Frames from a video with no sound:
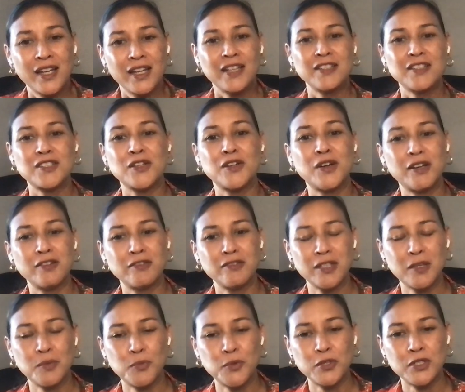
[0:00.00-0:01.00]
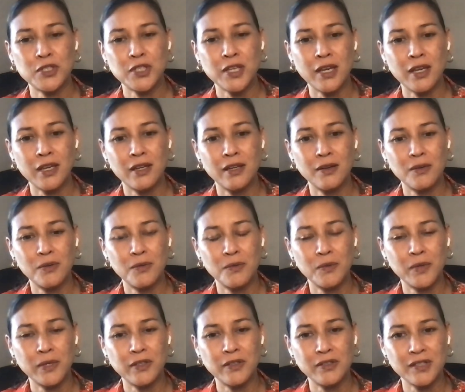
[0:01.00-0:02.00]
And so I really appreciate
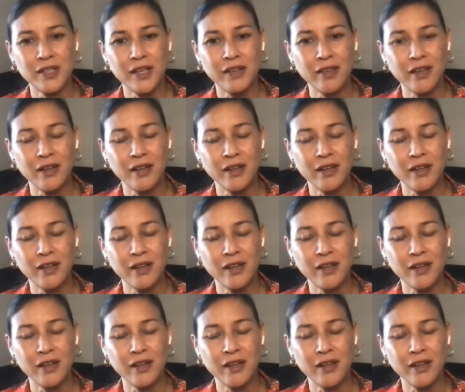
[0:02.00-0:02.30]
what you said